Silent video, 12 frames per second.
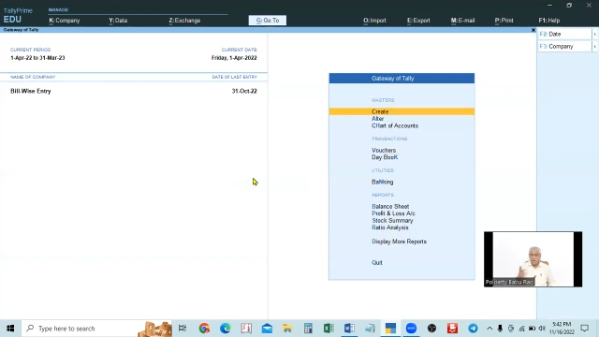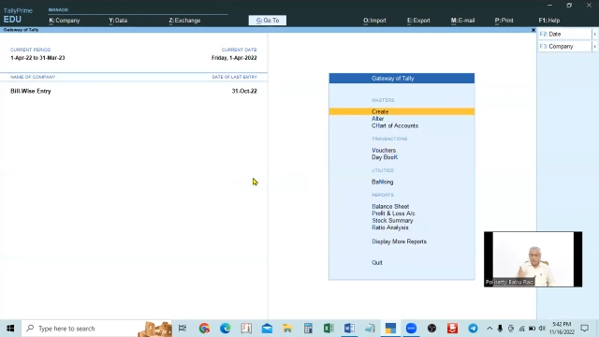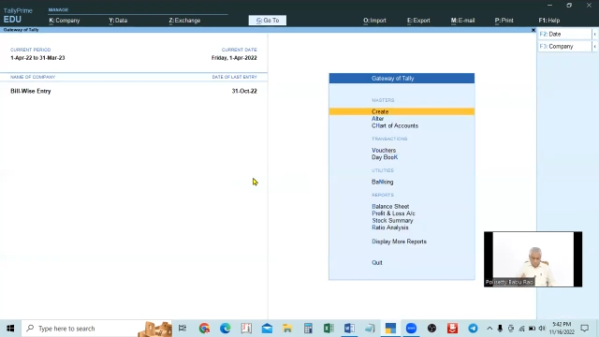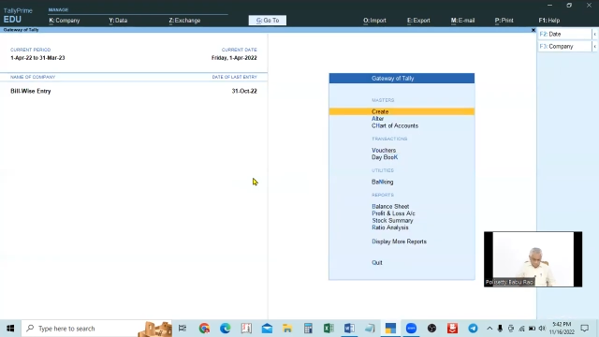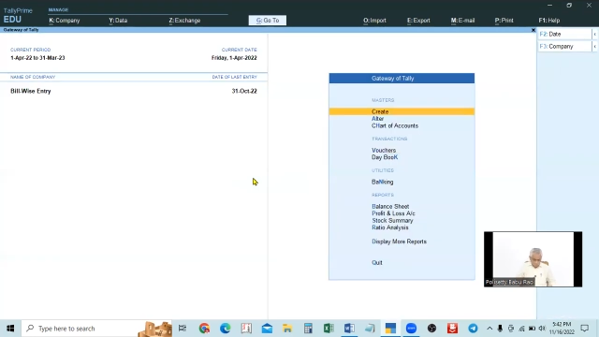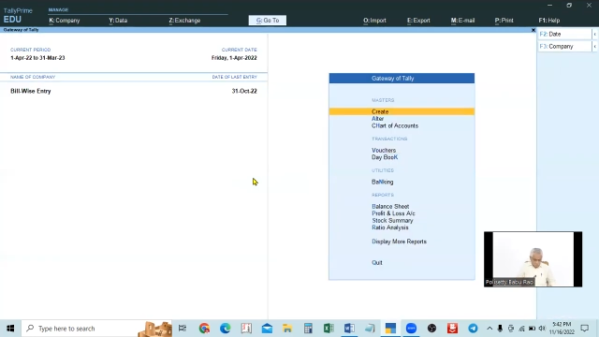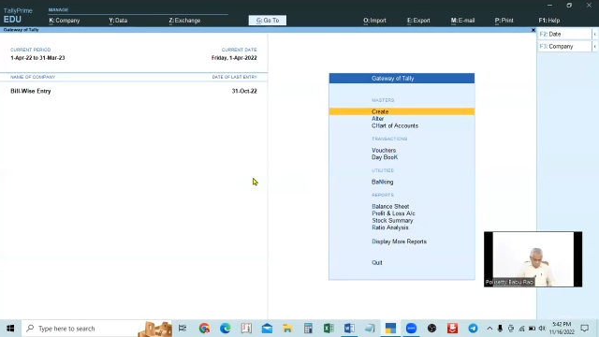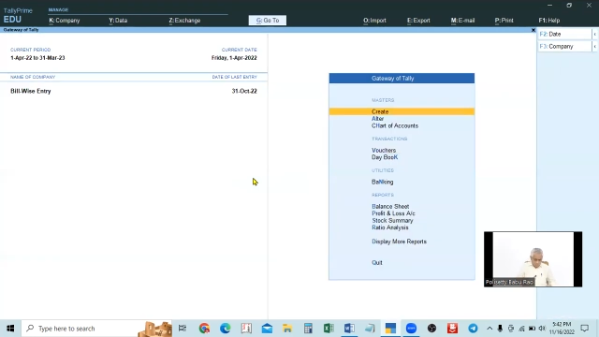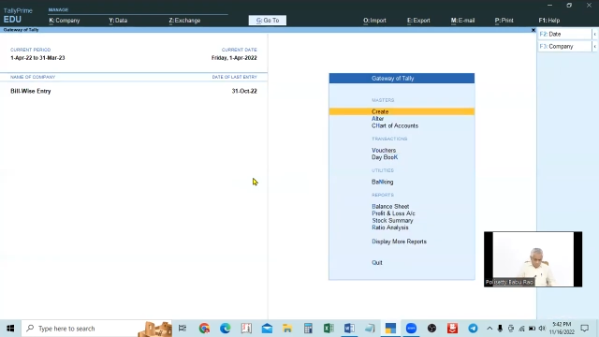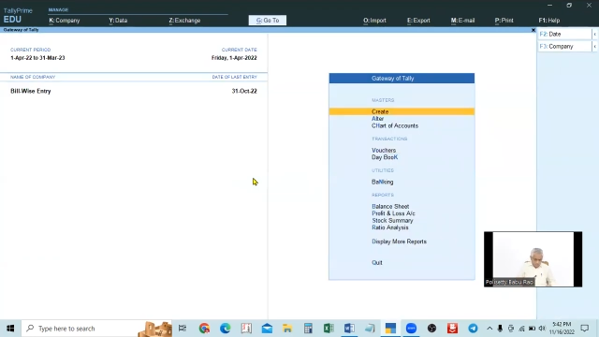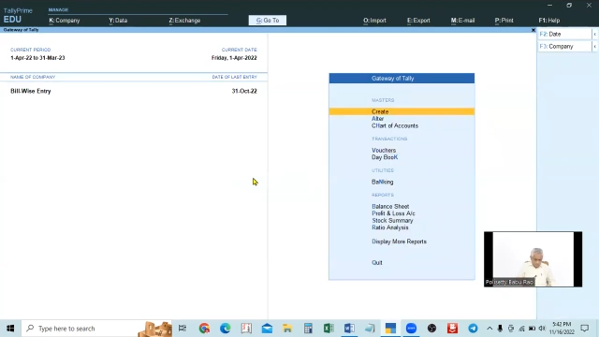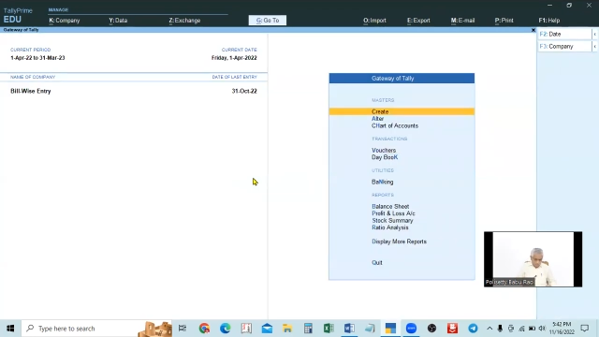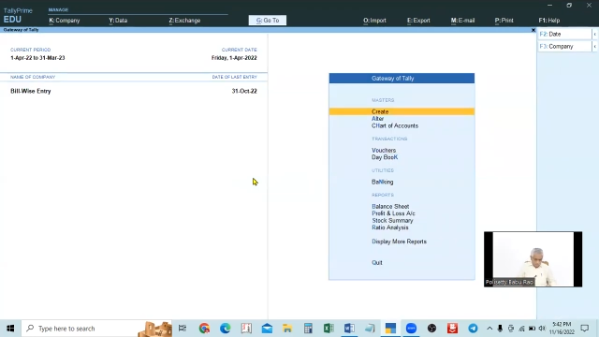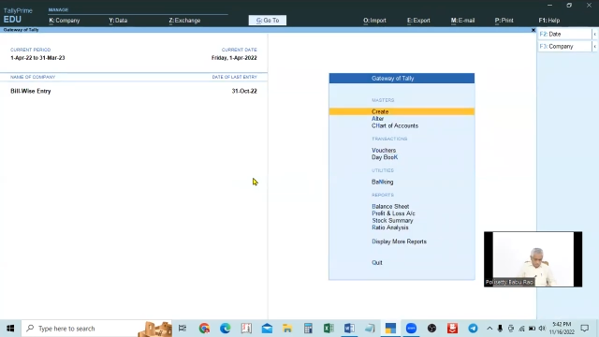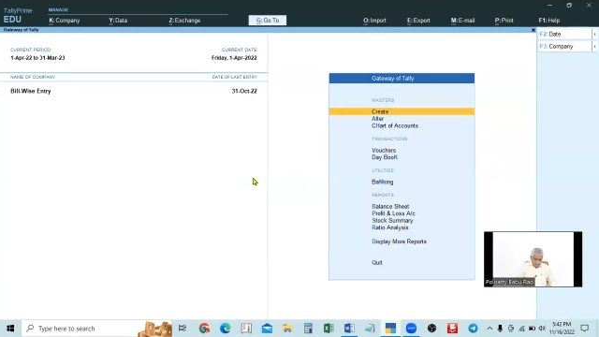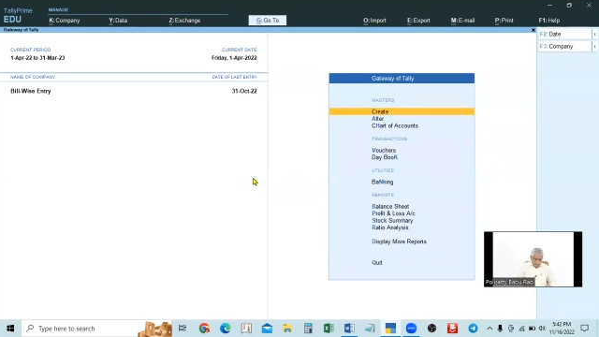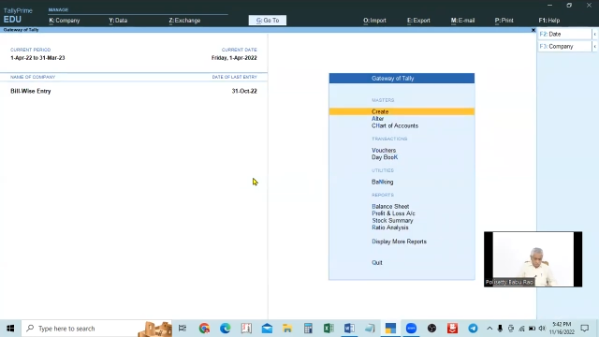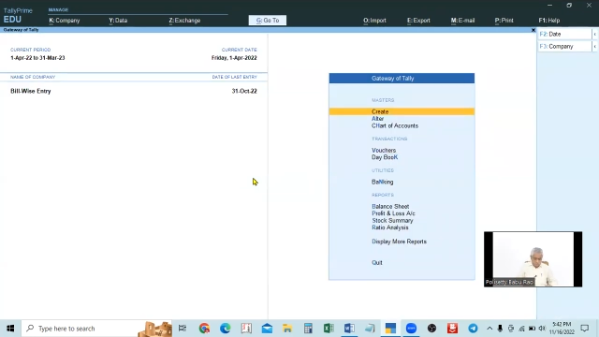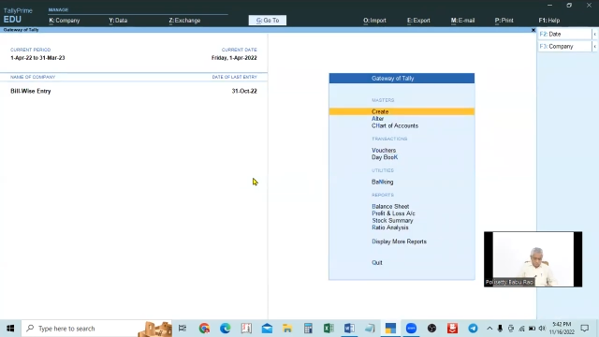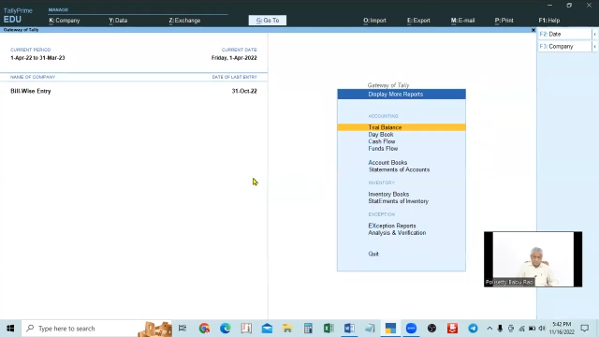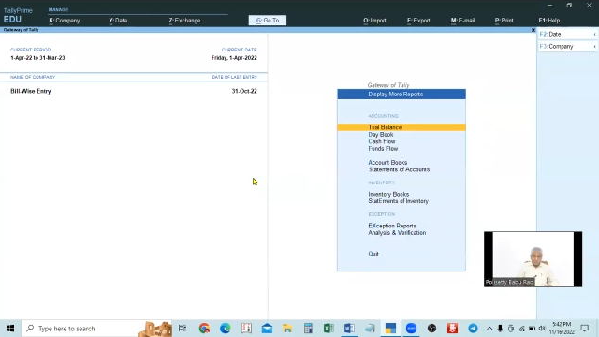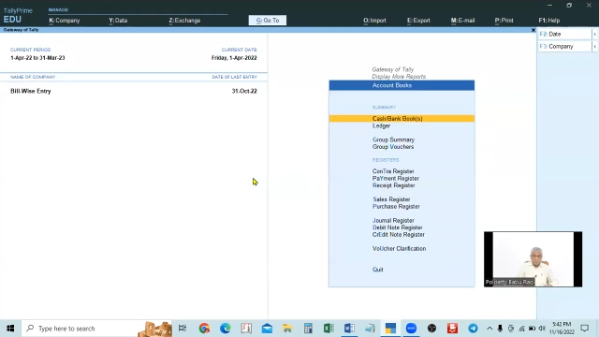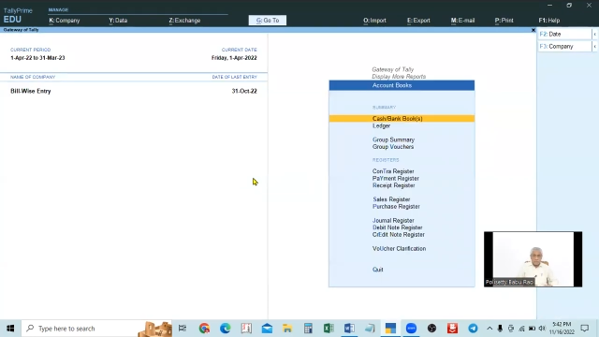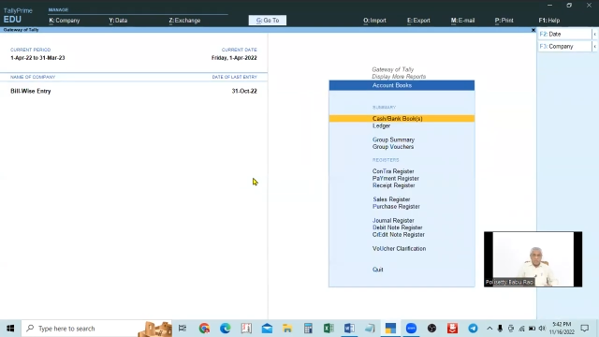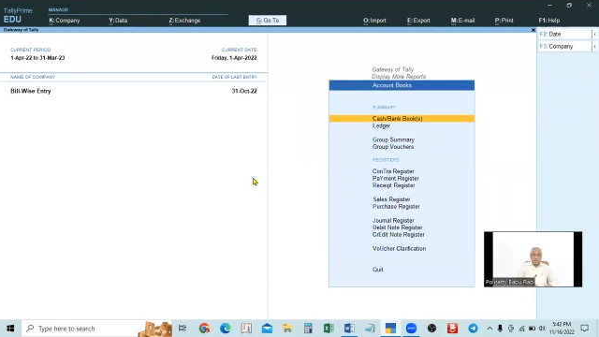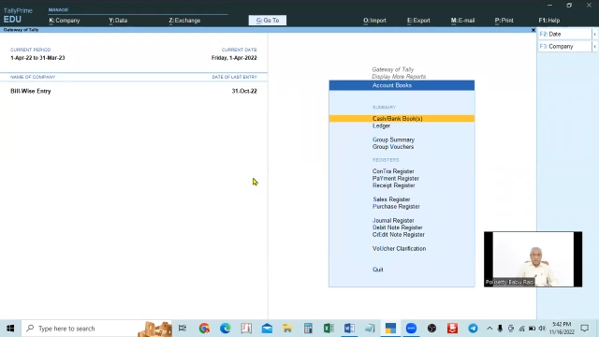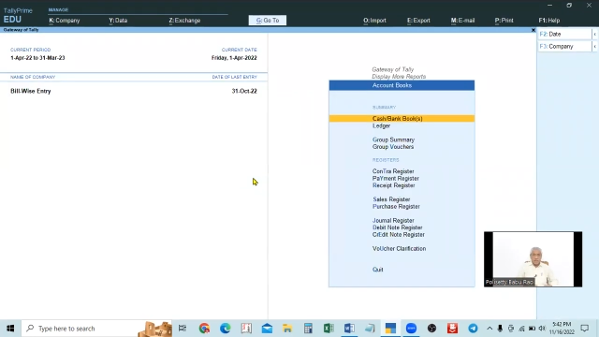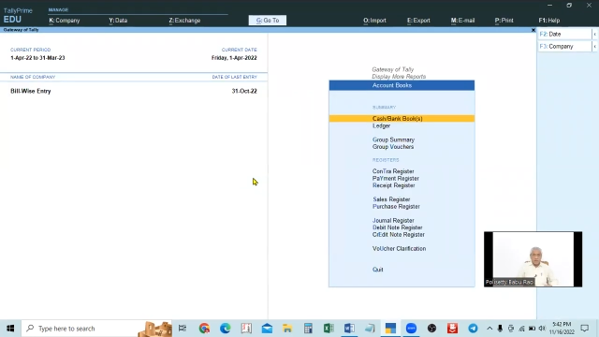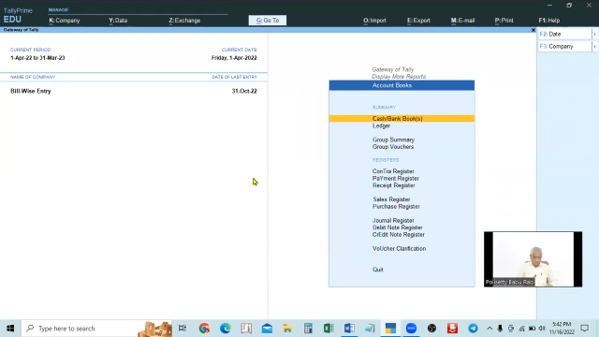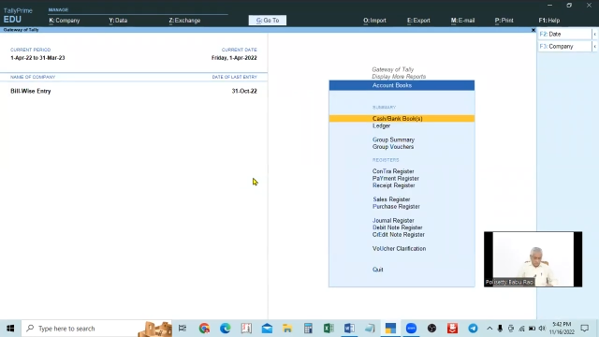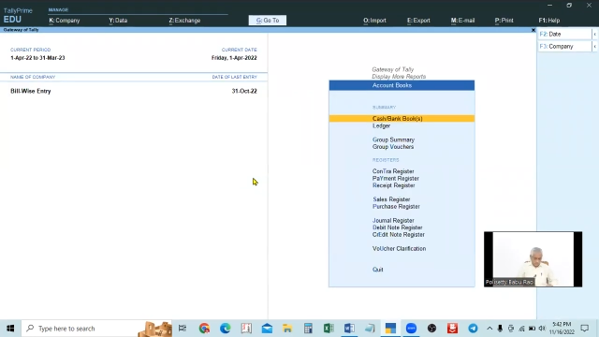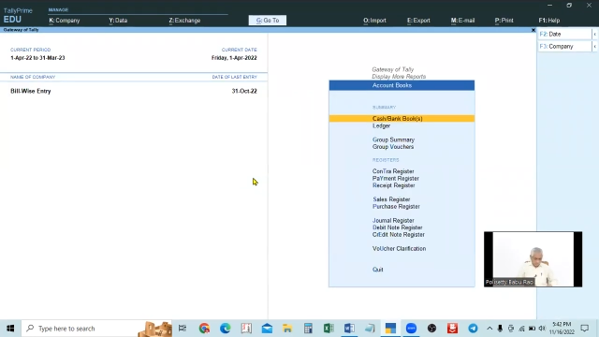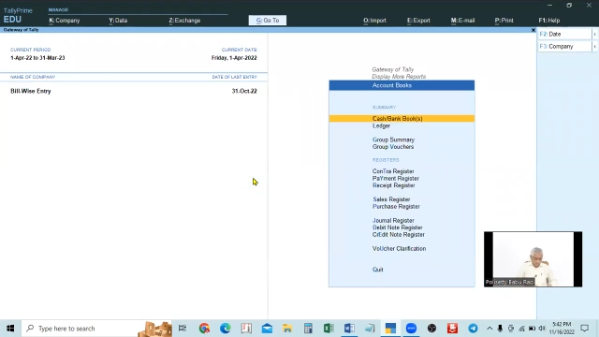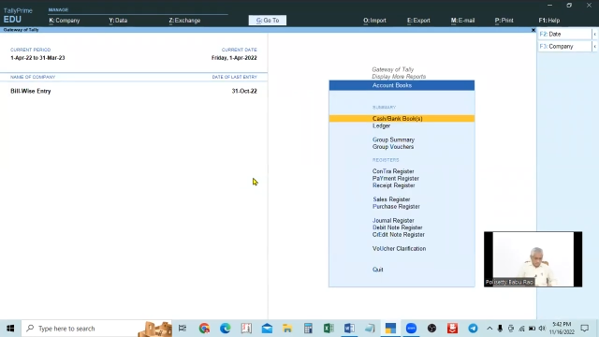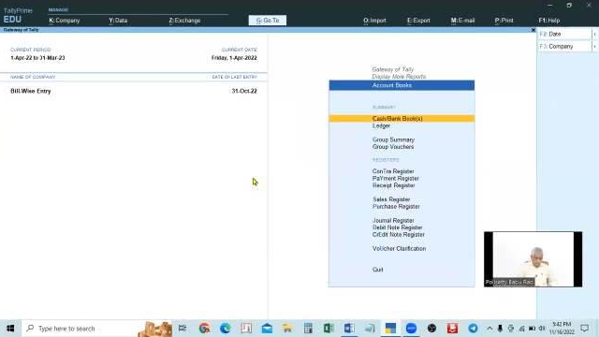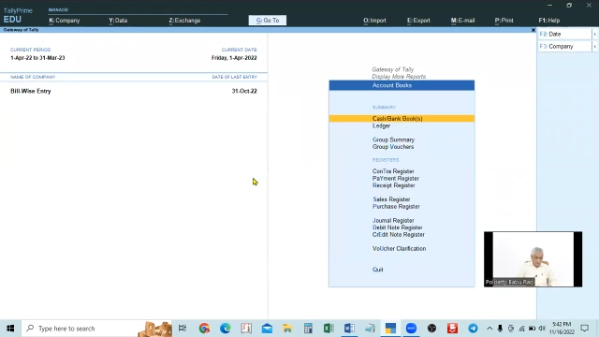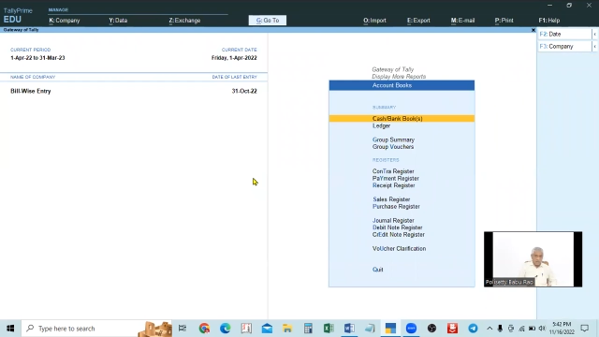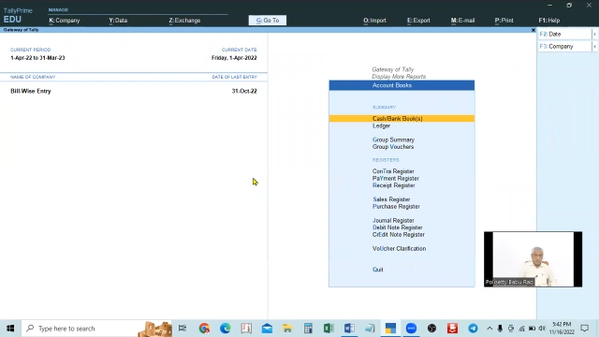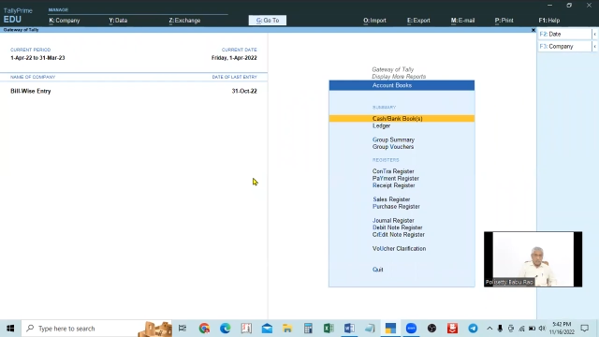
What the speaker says: Nobody's mouth can be seen.